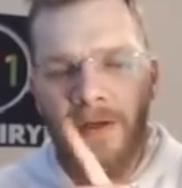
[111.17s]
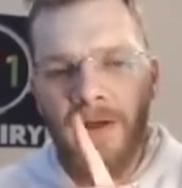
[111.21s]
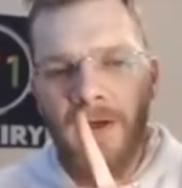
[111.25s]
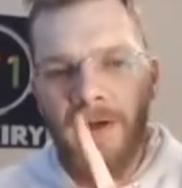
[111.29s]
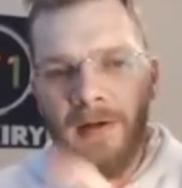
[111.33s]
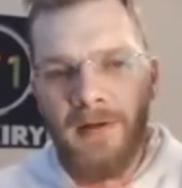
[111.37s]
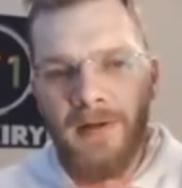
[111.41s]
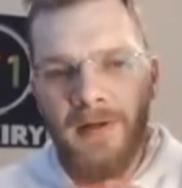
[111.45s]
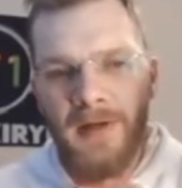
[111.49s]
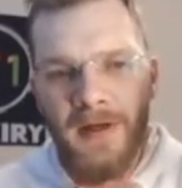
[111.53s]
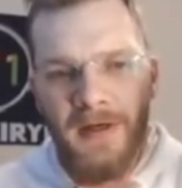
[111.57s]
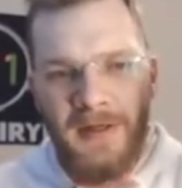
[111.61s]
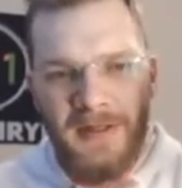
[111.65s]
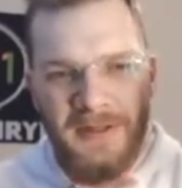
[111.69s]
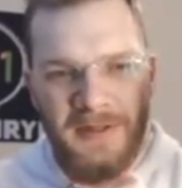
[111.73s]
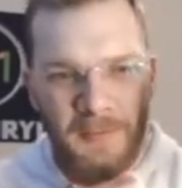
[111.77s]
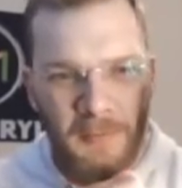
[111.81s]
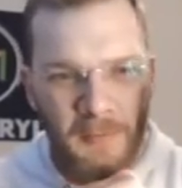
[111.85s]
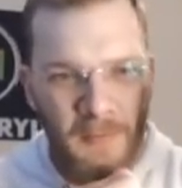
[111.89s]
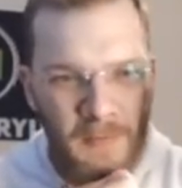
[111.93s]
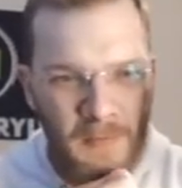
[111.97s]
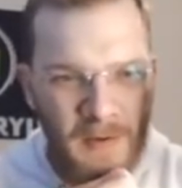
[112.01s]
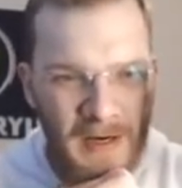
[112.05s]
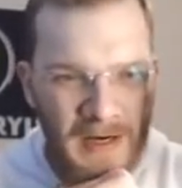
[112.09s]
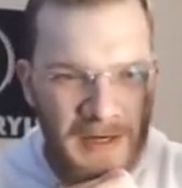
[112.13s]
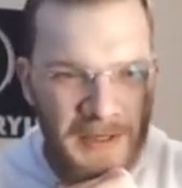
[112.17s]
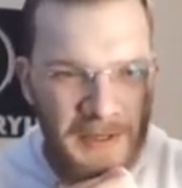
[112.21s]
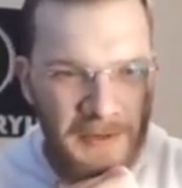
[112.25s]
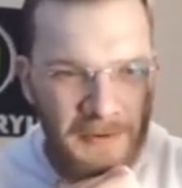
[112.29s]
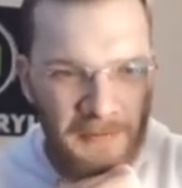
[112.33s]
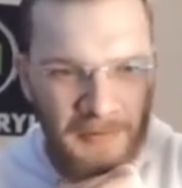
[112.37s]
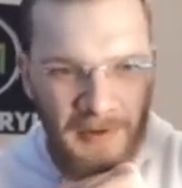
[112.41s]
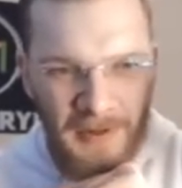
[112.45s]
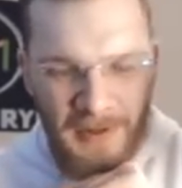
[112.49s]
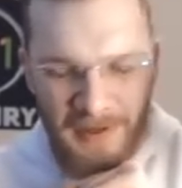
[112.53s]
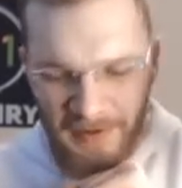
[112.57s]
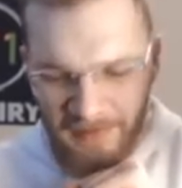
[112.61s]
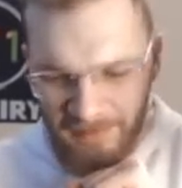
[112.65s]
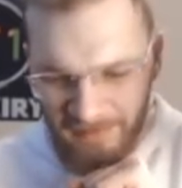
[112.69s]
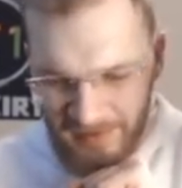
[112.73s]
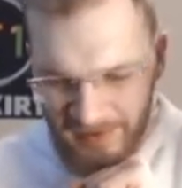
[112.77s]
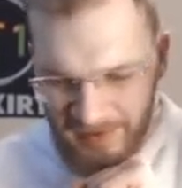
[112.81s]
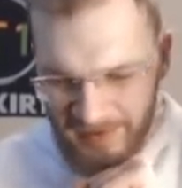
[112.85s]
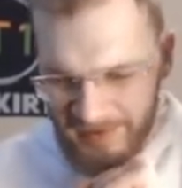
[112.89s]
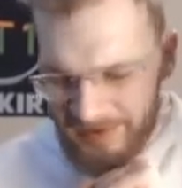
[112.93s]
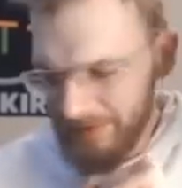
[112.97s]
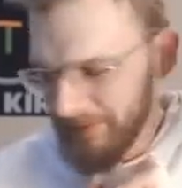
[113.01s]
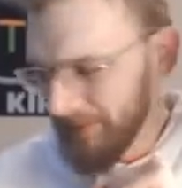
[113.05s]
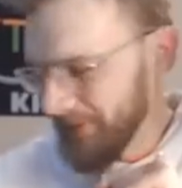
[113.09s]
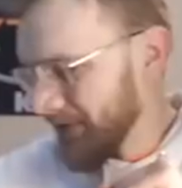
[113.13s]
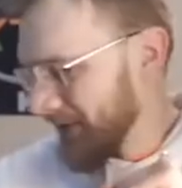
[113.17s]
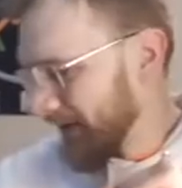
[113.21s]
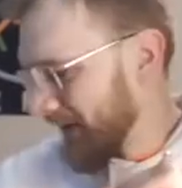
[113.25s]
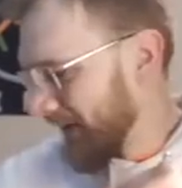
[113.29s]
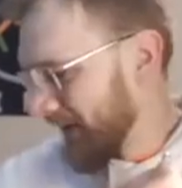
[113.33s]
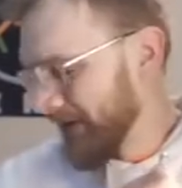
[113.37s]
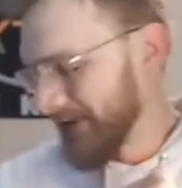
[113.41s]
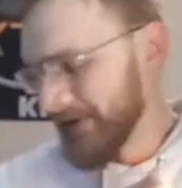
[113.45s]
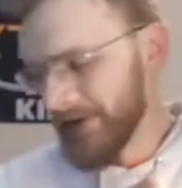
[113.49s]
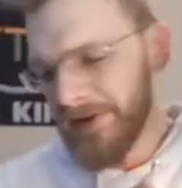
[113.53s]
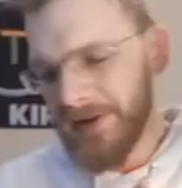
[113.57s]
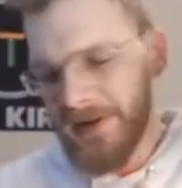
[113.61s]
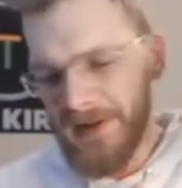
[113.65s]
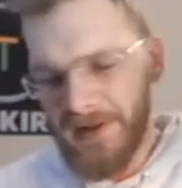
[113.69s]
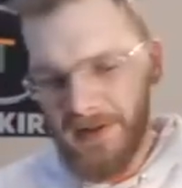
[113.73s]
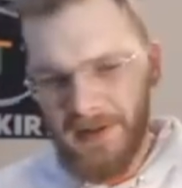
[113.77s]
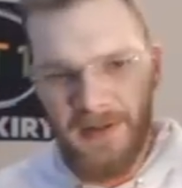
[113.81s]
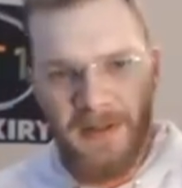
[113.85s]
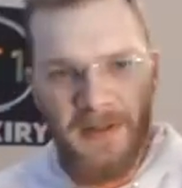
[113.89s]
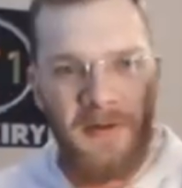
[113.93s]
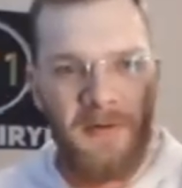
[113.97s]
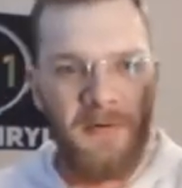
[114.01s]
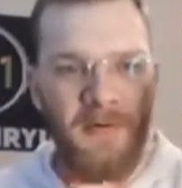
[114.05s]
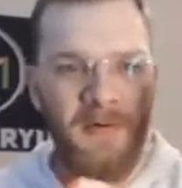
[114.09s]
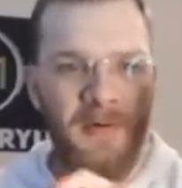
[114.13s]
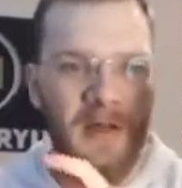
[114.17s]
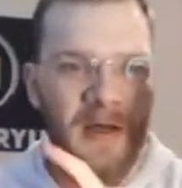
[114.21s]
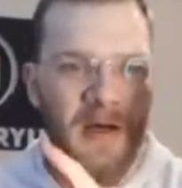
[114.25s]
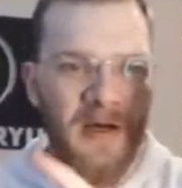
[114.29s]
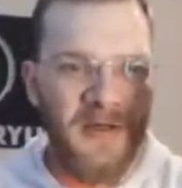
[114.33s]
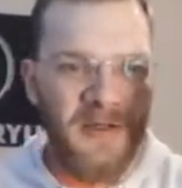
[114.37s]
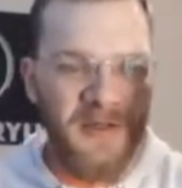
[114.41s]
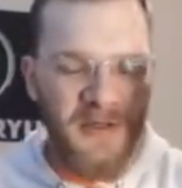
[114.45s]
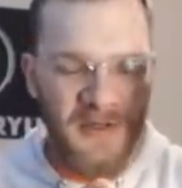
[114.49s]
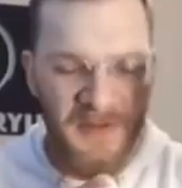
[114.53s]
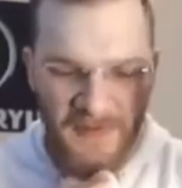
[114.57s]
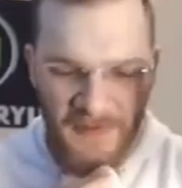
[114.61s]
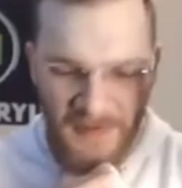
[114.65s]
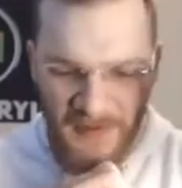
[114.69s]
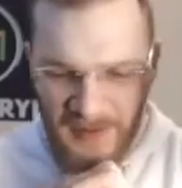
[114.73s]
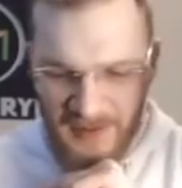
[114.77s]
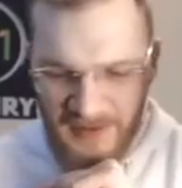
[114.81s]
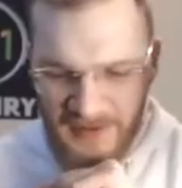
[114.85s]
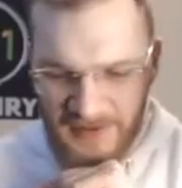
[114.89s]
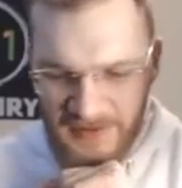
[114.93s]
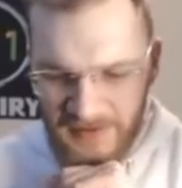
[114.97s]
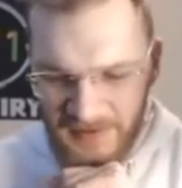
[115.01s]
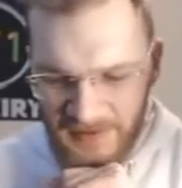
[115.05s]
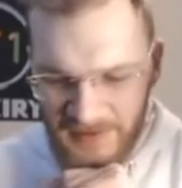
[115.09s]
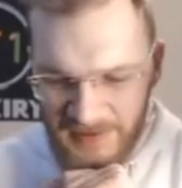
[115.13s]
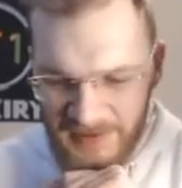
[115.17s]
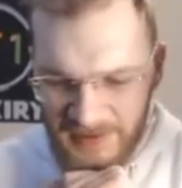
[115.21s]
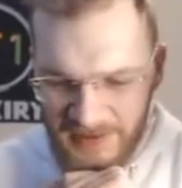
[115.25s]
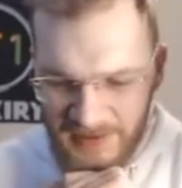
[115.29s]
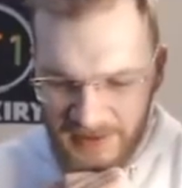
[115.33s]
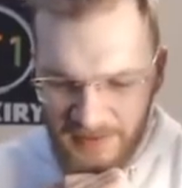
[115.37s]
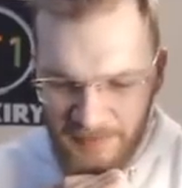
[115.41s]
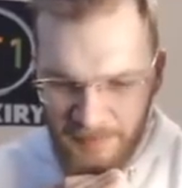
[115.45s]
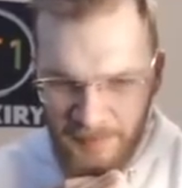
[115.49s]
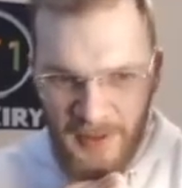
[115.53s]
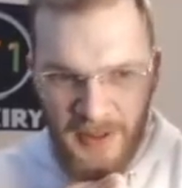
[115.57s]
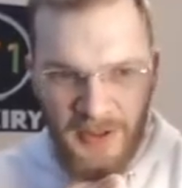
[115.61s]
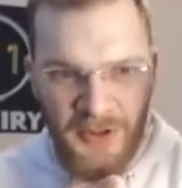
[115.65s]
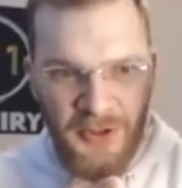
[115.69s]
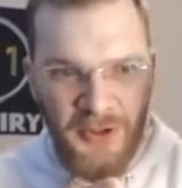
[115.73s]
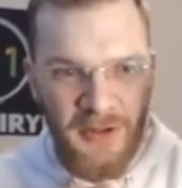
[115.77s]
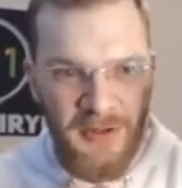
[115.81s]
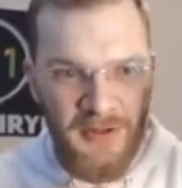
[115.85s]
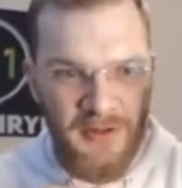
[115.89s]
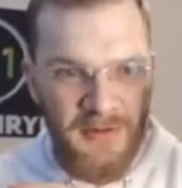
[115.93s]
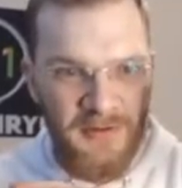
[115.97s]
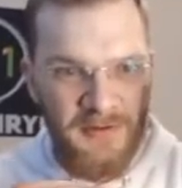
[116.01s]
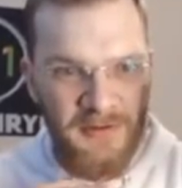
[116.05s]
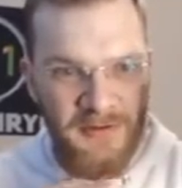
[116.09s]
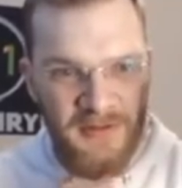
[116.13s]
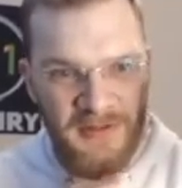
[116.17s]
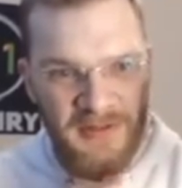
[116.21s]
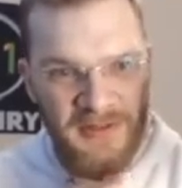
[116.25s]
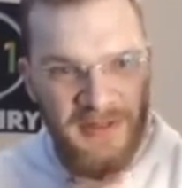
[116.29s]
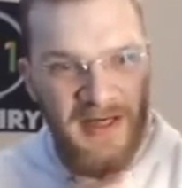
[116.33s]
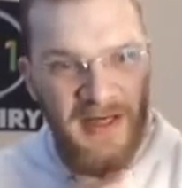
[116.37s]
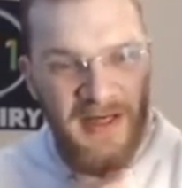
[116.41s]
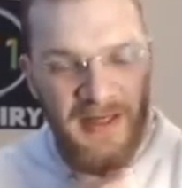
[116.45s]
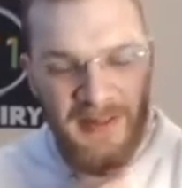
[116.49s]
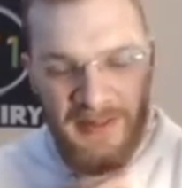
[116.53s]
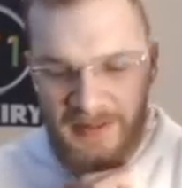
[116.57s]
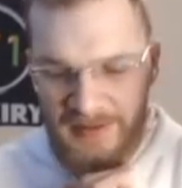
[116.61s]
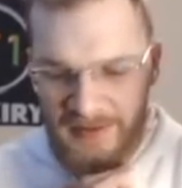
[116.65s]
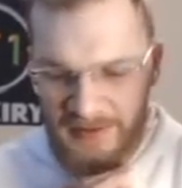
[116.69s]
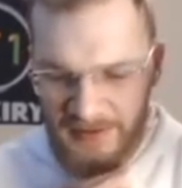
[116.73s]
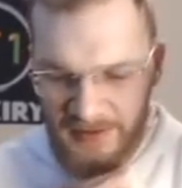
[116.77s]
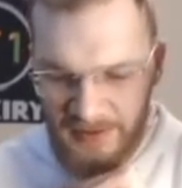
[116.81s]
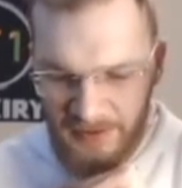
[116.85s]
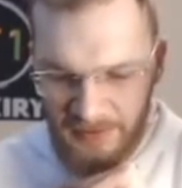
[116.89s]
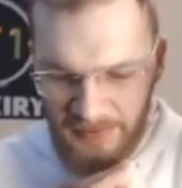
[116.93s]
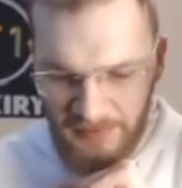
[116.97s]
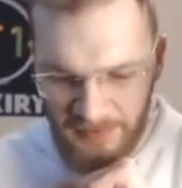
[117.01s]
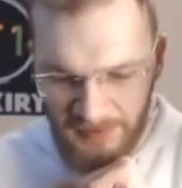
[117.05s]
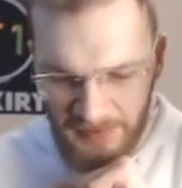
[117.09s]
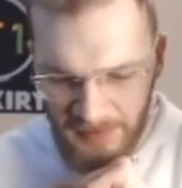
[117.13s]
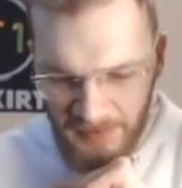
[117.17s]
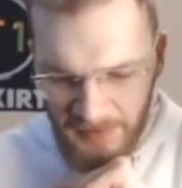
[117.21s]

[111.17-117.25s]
There is a very effective alternative, largely thanks to this special science node.